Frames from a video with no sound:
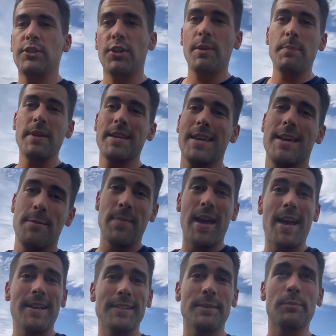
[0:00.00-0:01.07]
Chipping game
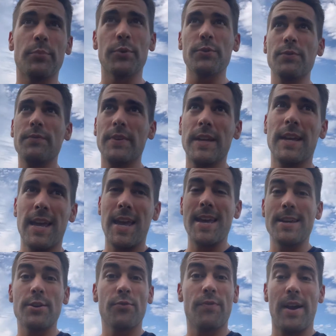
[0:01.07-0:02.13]
has improved
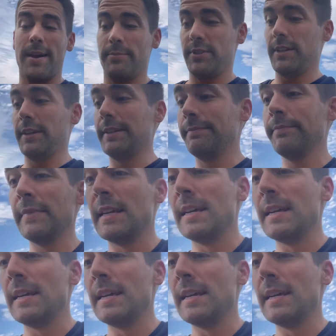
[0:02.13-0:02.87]
a crap ton.